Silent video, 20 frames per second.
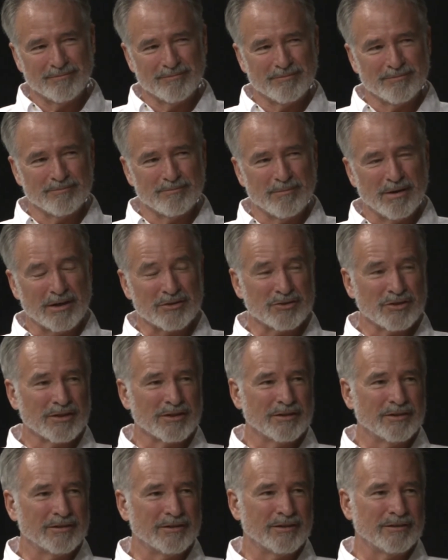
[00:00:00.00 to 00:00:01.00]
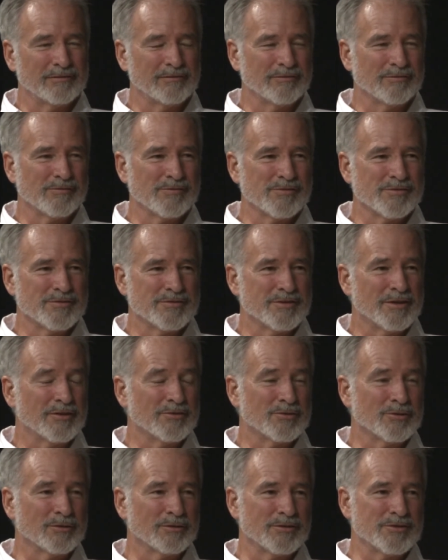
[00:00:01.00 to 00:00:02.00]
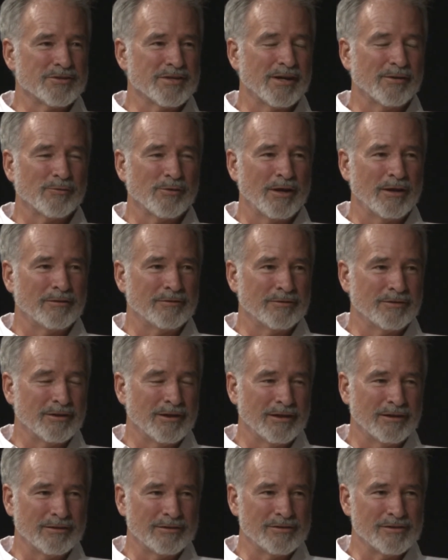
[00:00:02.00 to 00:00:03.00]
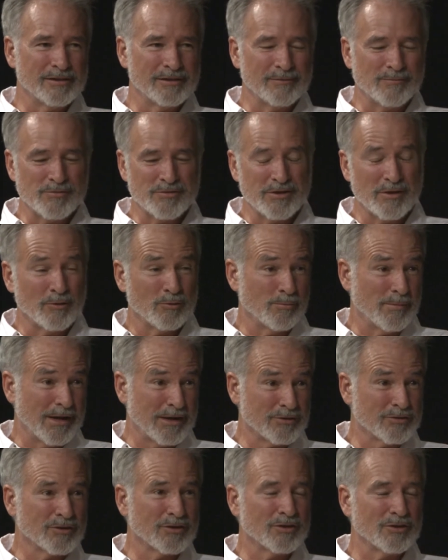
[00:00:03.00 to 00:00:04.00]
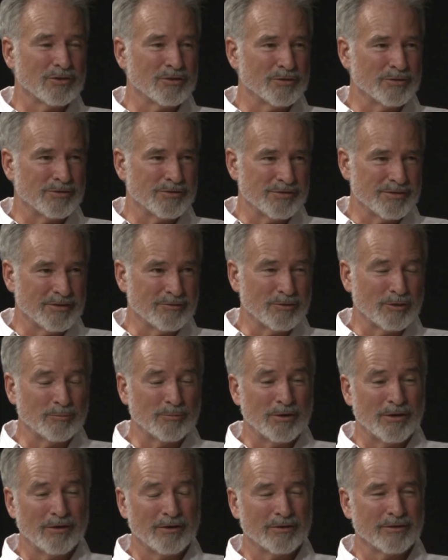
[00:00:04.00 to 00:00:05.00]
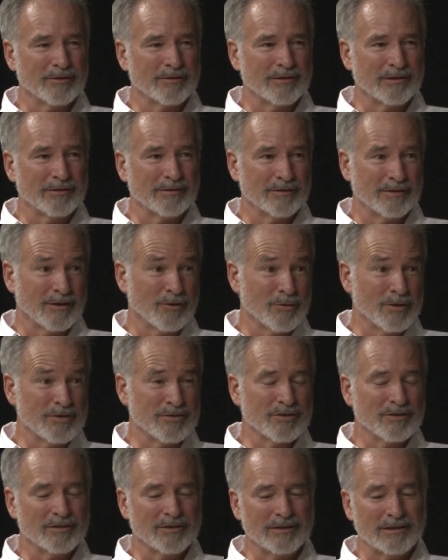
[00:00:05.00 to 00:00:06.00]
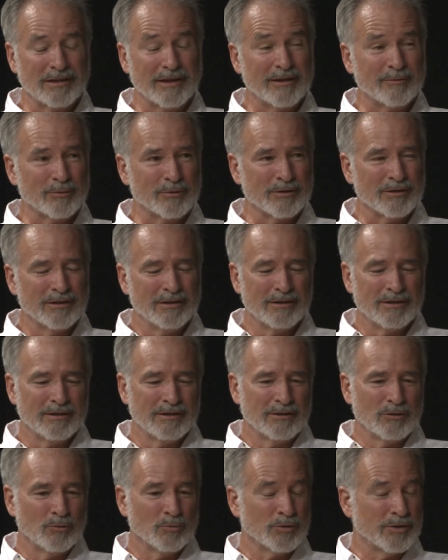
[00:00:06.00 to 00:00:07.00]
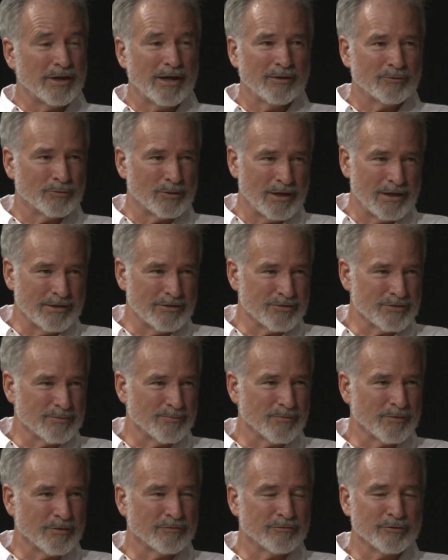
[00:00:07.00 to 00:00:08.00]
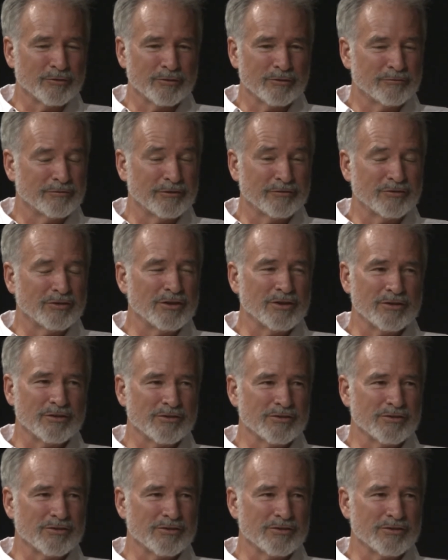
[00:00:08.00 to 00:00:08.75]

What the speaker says: Mexican and Central and South and Southern Mexico and Central American, increasingly, labor without rights for 50 years